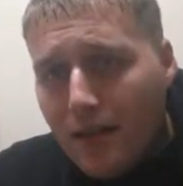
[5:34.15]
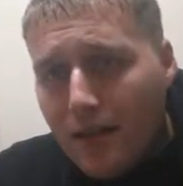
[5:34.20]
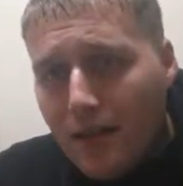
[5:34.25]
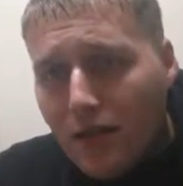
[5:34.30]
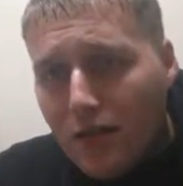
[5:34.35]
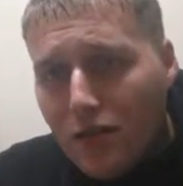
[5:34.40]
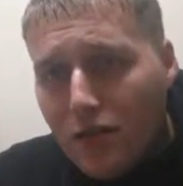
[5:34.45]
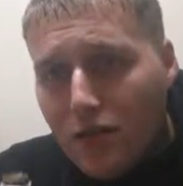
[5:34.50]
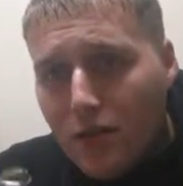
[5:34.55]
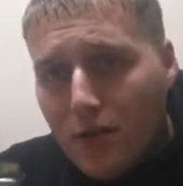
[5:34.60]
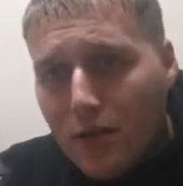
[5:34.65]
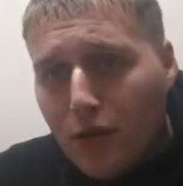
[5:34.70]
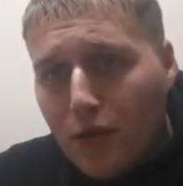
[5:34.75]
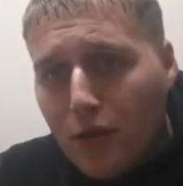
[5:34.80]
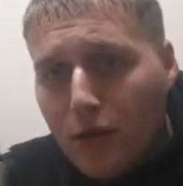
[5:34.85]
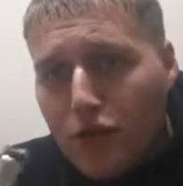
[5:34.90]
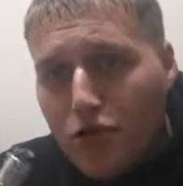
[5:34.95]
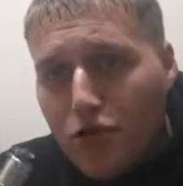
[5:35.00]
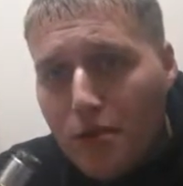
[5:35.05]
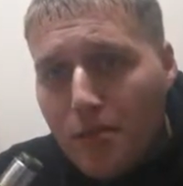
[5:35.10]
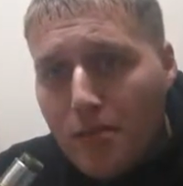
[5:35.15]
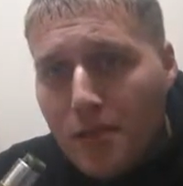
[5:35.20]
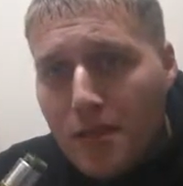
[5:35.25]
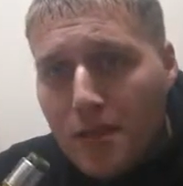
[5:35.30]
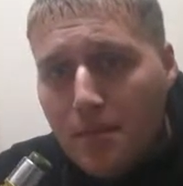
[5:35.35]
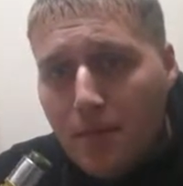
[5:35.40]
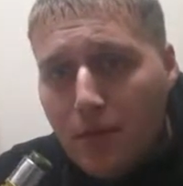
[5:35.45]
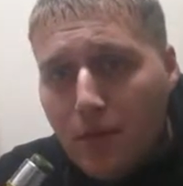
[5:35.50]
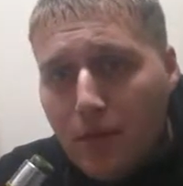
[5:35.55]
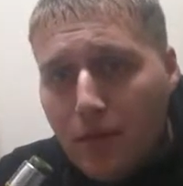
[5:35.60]
And I also bought this drip
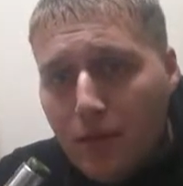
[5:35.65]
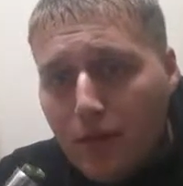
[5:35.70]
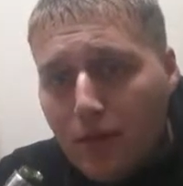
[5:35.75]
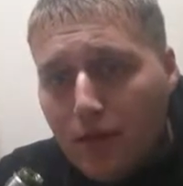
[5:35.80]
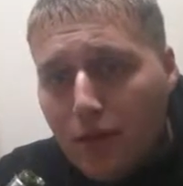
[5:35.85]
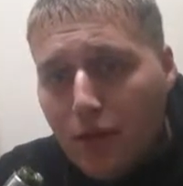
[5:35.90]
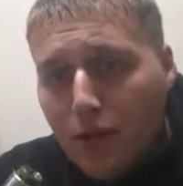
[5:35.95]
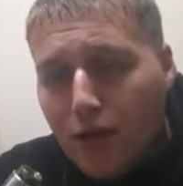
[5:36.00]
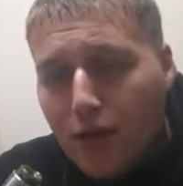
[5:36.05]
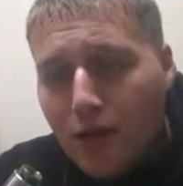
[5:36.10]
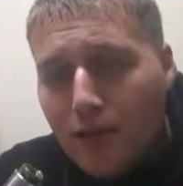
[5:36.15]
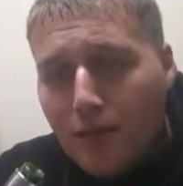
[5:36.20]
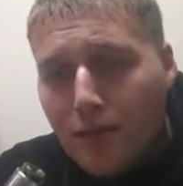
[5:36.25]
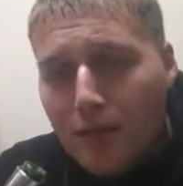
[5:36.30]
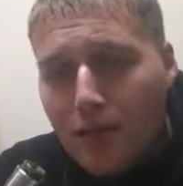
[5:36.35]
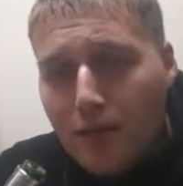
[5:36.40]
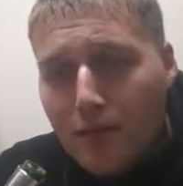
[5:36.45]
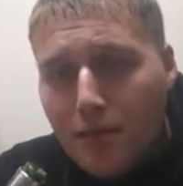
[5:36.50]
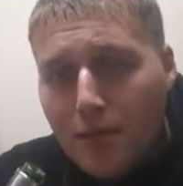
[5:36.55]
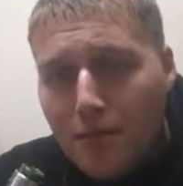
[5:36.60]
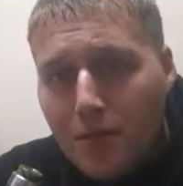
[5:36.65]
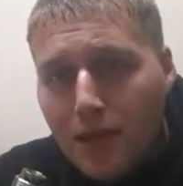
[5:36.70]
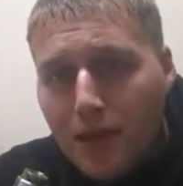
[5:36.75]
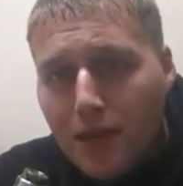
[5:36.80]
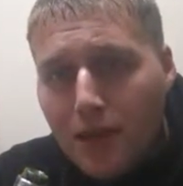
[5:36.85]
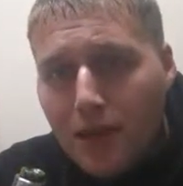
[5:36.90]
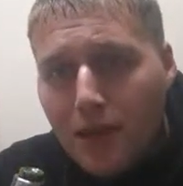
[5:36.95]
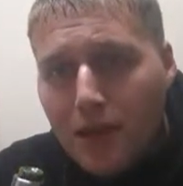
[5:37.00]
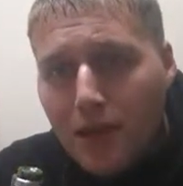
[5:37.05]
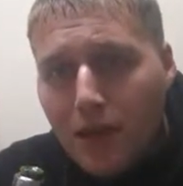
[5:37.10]
tip off Knucklehead Vapes as
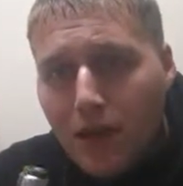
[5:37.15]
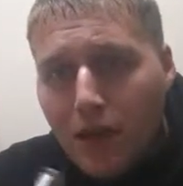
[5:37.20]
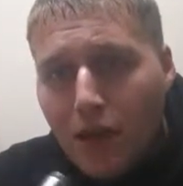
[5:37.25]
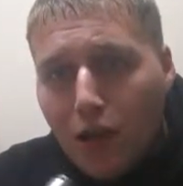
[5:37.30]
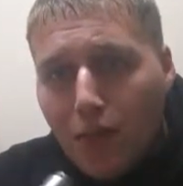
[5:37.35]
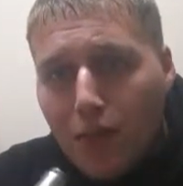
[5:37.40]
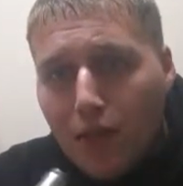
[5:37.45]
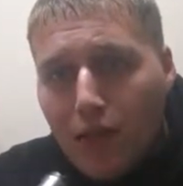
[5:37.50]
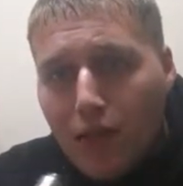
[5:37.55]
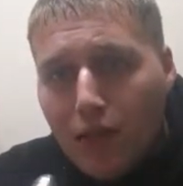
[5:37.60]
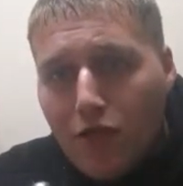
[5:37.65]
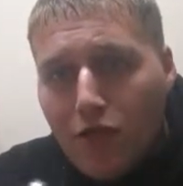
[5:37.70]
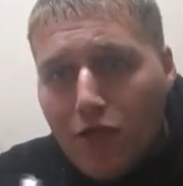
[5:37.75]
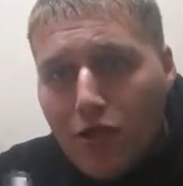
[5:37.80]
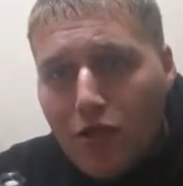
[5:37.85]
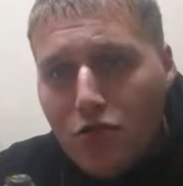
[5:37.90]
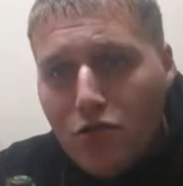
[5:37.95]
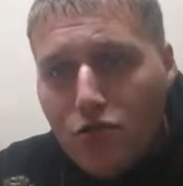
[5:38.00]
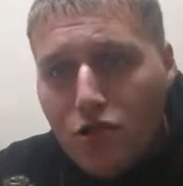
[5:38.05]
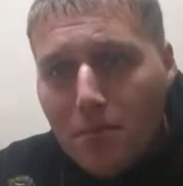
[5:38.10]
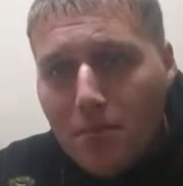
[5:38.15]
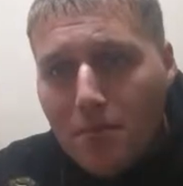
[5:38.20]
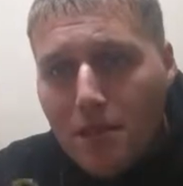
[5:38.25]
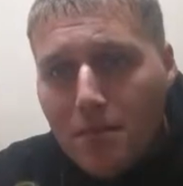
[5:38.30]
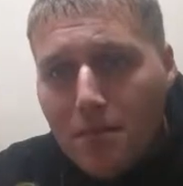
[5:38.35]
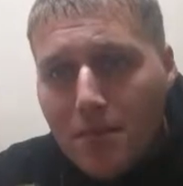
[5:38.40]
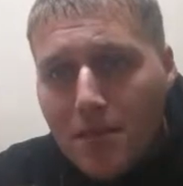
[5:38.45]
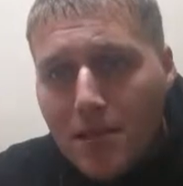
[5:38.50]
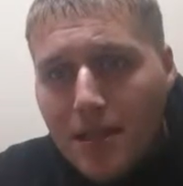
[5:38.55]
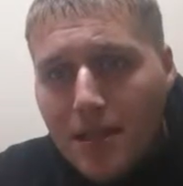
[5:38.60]
well. Comp Life resin drip
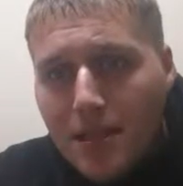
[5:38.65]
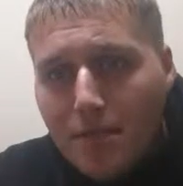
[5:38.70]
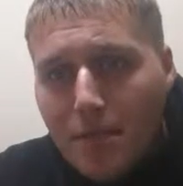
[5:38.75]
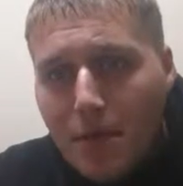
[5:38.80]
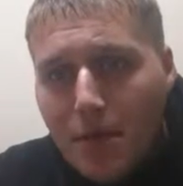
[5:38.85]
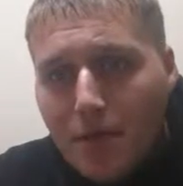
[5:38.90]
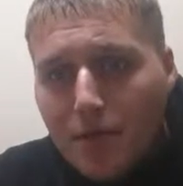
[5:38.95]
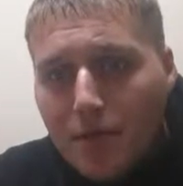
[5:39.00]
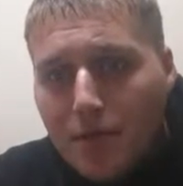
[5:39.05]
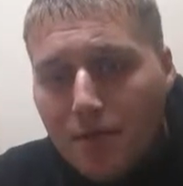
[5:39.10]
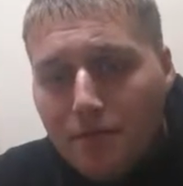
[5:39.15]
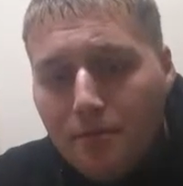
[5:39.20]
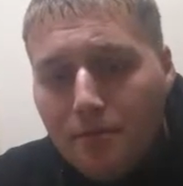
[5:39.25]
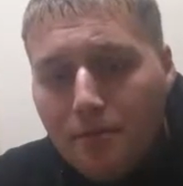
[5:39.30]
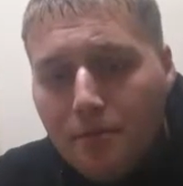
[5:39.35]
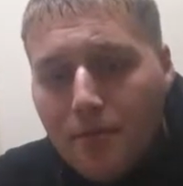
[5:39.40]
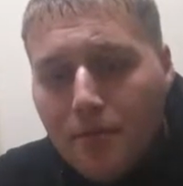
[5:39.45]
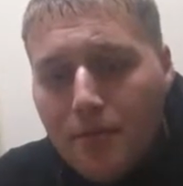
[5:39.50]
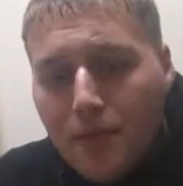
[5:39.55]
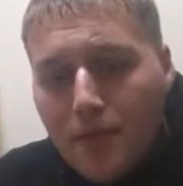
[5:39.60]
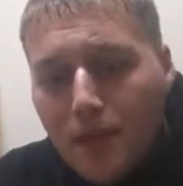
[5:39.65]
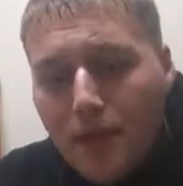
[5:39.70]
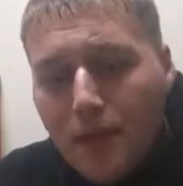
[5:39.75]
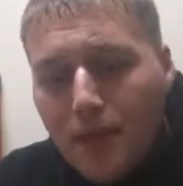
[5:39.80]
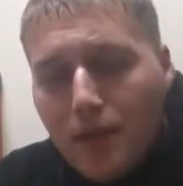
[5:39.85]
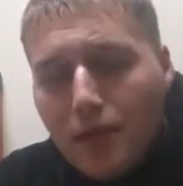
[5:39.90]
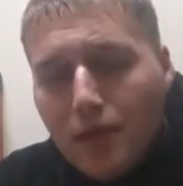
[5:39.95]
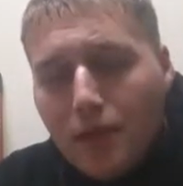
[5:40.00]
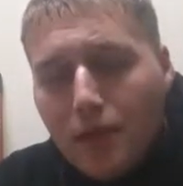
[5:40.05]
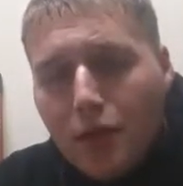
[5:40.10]
tip, £6.
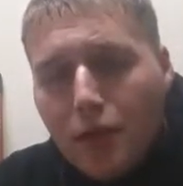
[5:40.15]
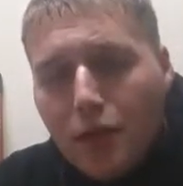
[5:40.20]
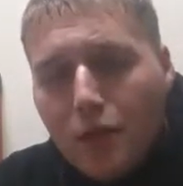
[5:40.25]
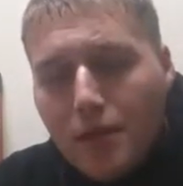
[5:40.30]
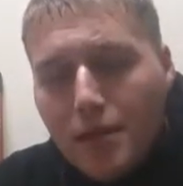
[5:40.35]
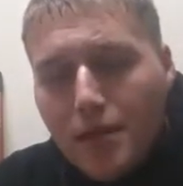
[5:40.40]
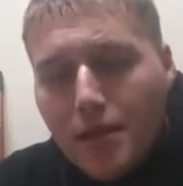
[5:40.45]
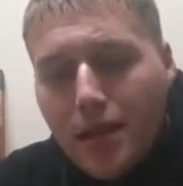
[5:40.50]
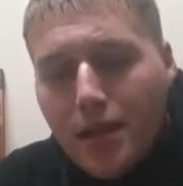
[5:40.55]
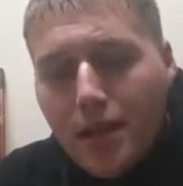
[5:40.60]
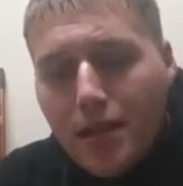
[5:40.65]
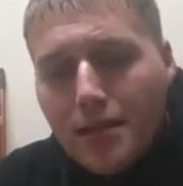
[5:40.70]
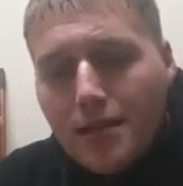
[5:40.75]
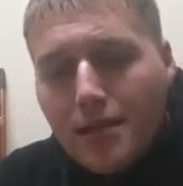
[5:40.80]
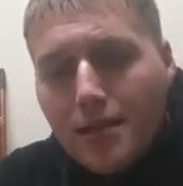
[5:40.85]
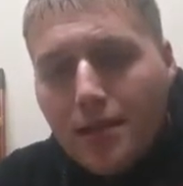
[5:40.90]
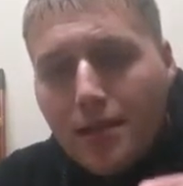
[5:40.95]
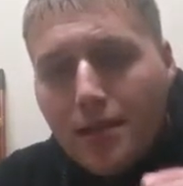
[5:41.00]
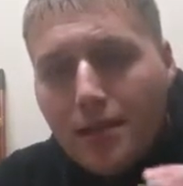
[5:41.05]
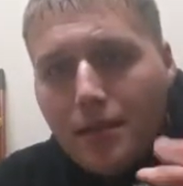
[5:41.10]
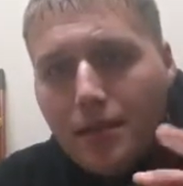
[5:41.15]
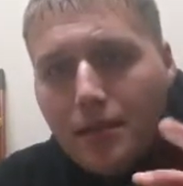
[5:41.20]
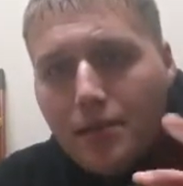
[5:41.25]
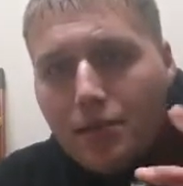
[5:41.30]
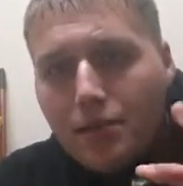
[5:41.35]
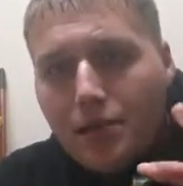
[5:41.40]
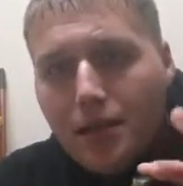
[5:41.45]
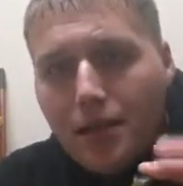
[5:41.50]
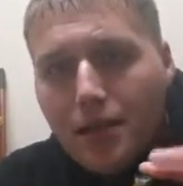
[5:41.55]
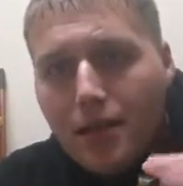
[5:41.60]
Goon sized,
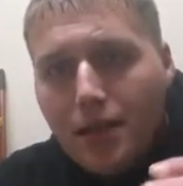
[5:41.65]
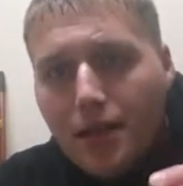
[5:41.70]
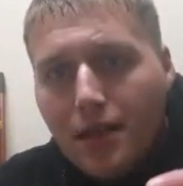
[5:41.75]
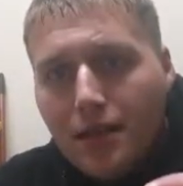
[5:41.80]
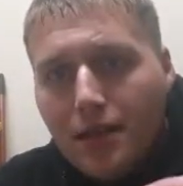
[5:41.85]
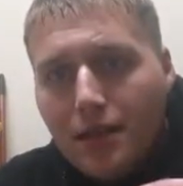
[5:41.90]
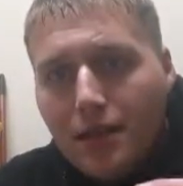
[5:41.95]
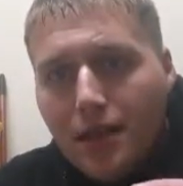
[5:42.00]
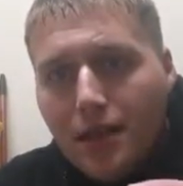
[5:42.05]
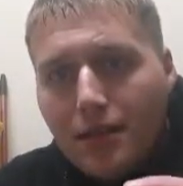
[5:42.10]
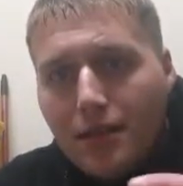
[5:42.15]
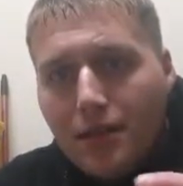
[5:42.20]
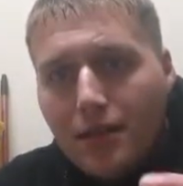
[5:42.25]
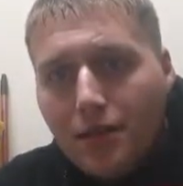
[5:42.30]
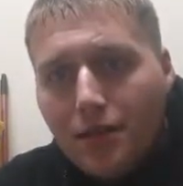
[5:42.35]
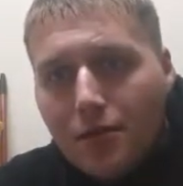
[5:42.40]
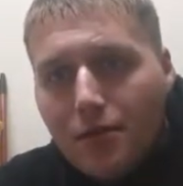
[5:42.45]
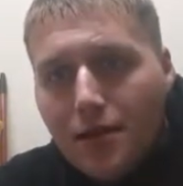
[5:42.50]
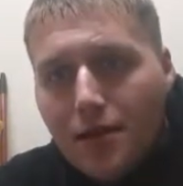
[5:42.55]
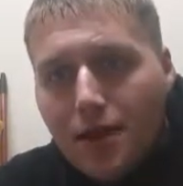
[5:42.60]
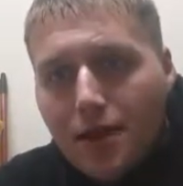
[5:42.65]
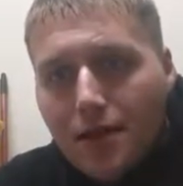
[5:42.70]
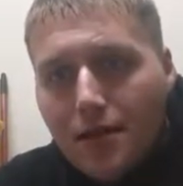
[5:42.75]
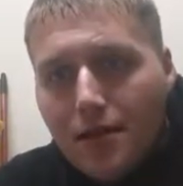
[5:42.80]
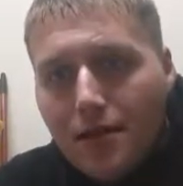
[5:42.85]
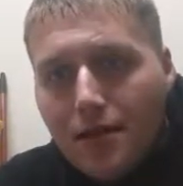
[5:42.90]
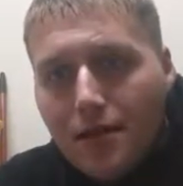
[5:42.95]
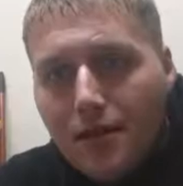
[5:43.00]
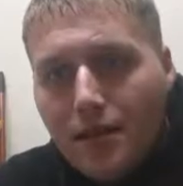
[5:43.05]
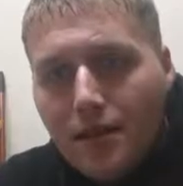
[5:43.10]
so the skill RDA is goon
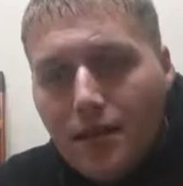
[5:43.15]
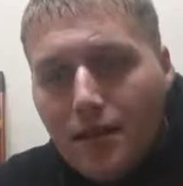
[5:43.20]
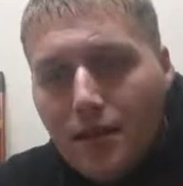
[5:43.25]
sized.